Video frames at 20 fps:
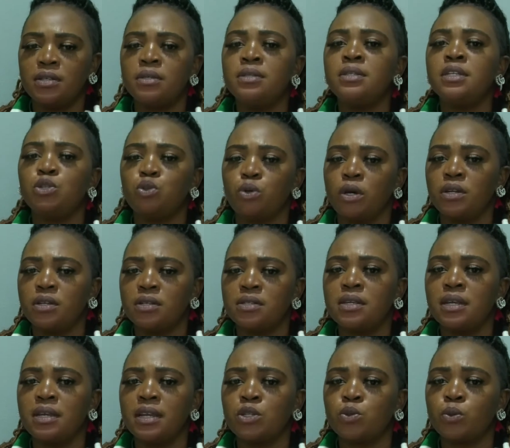need to
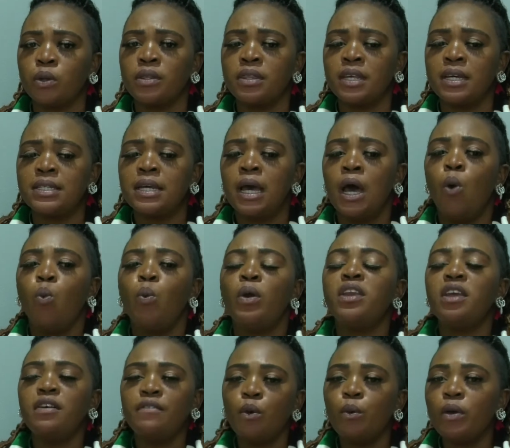understand as well that
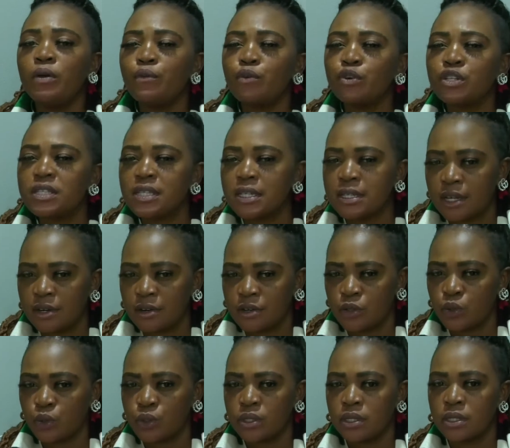whenever we have got certain
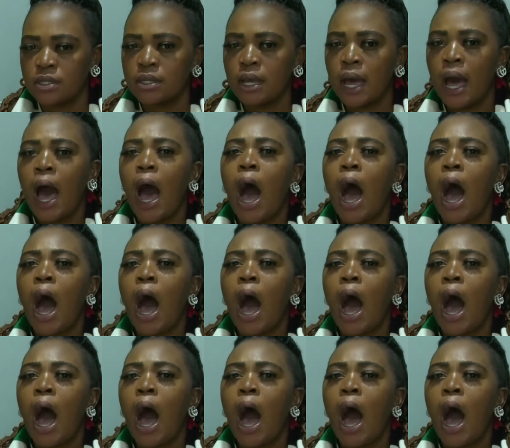resources,